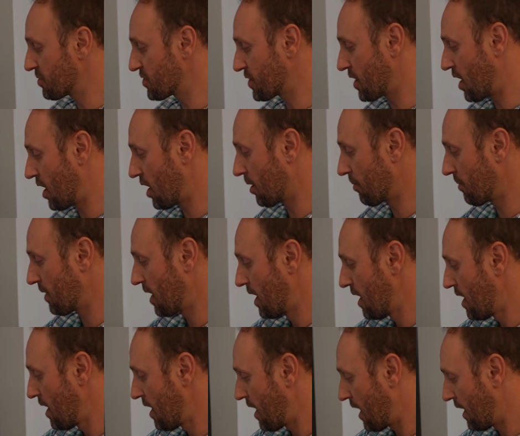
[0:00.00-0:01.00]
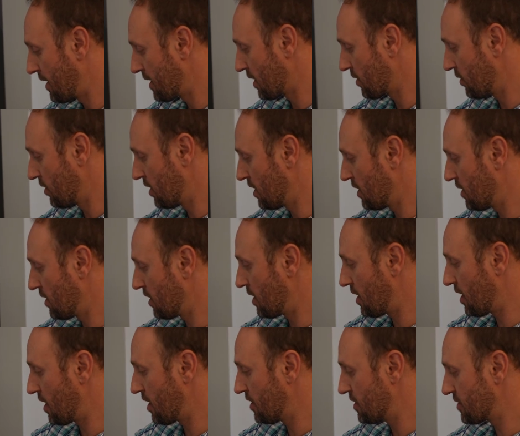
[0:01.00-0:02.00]
sharp. I think
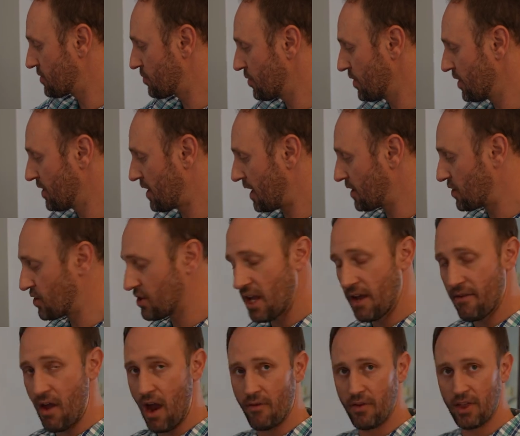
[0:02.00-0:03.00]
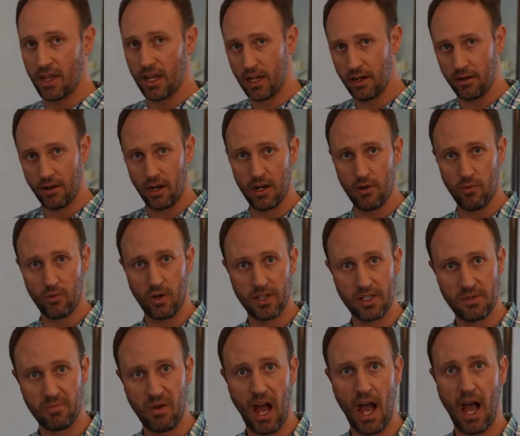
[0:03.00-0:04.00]
it's really nice to have everything integrated in one
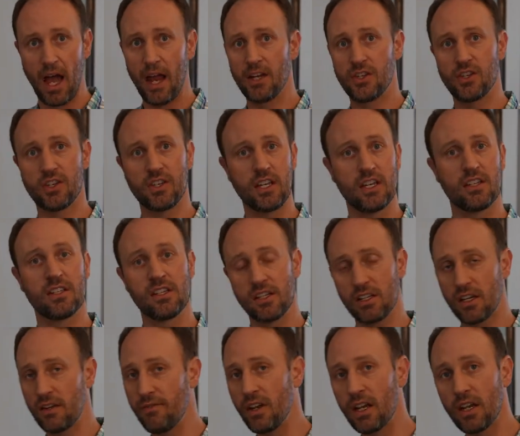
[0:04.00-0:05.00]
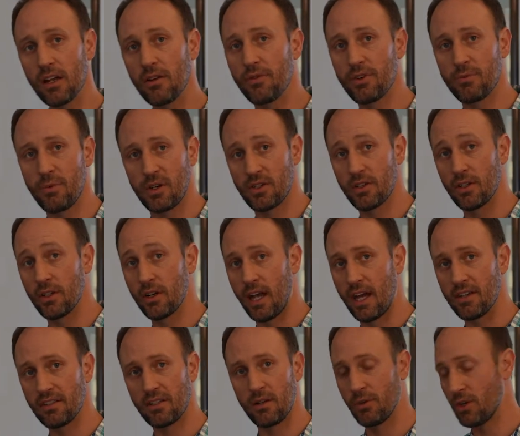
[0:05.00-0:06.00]
spot. It's just easy, it's convenient, especially your
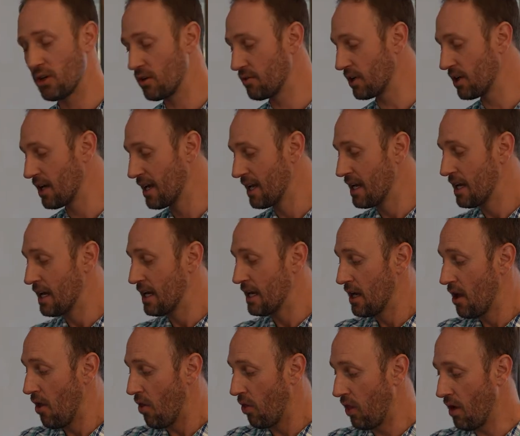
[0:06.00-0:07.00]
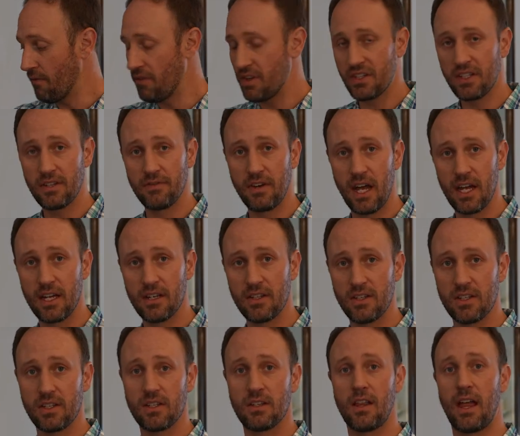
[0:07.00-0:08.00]
guests coming over. Love this device.